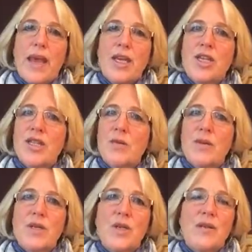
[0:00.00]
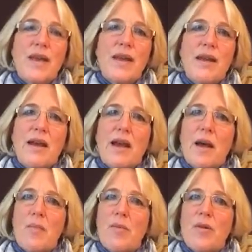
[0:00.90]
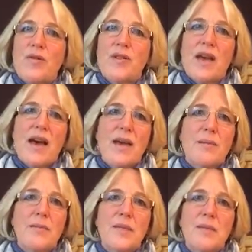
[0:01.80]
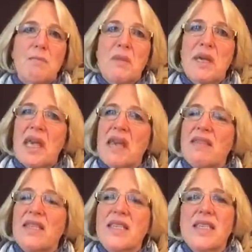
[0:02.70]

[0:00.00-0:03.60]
And you just want to do that a couple of times. Again,